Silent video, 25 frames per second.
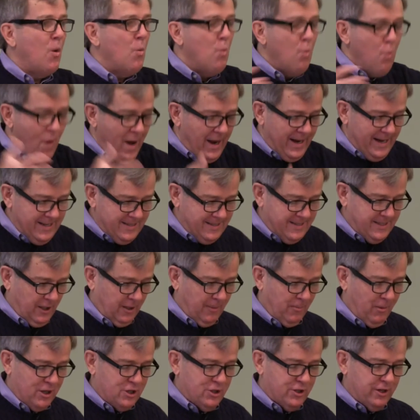a wedding
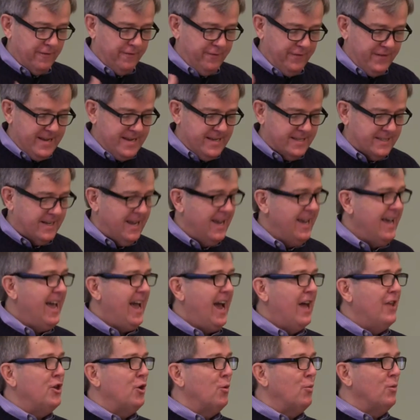celebration, a feast.
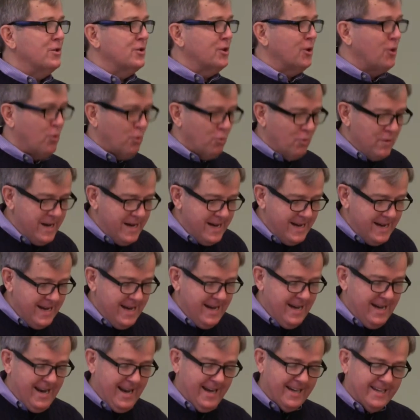And there was
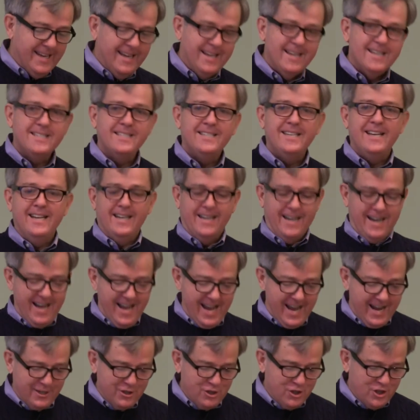greeting and kissing and
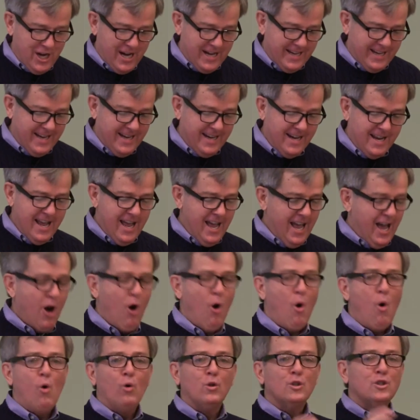handshaking.
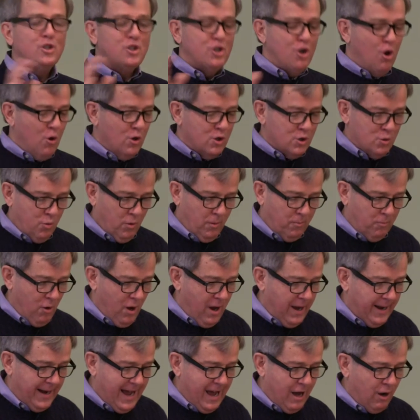Old jokes were
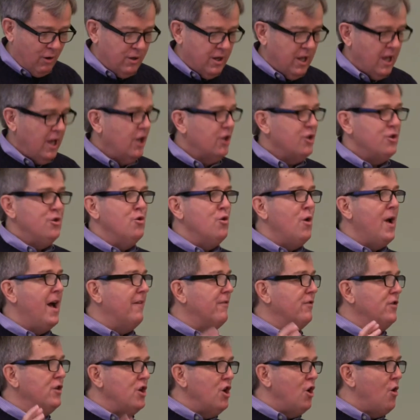brought out. You
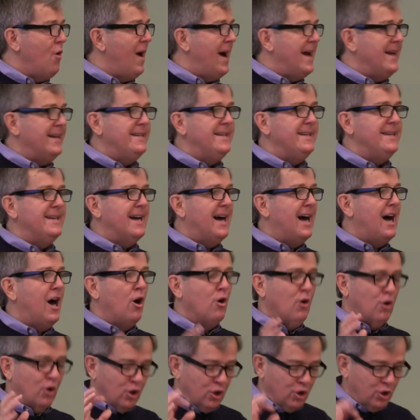have no idea
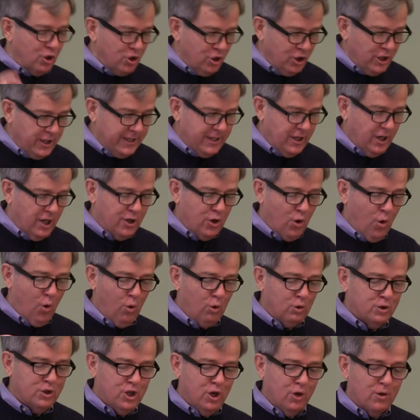how good an
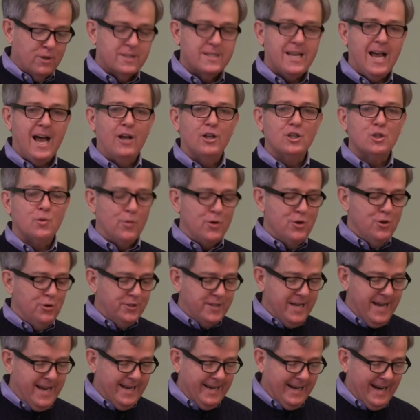old joke sounds when you
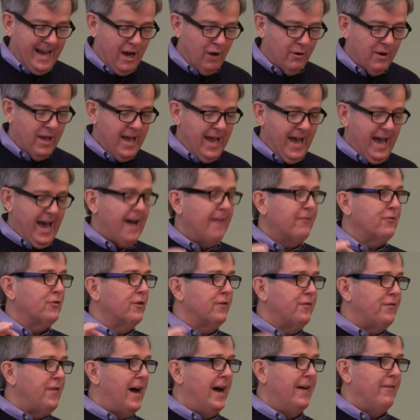take it out
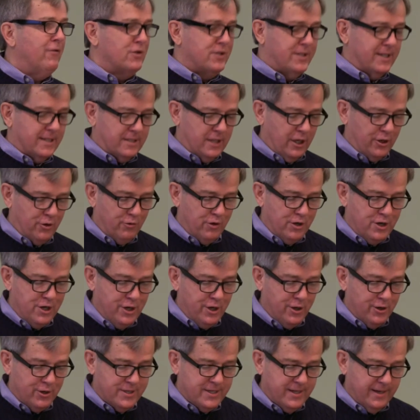after 500 or 600
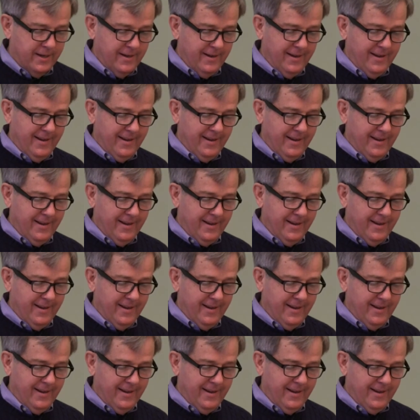years.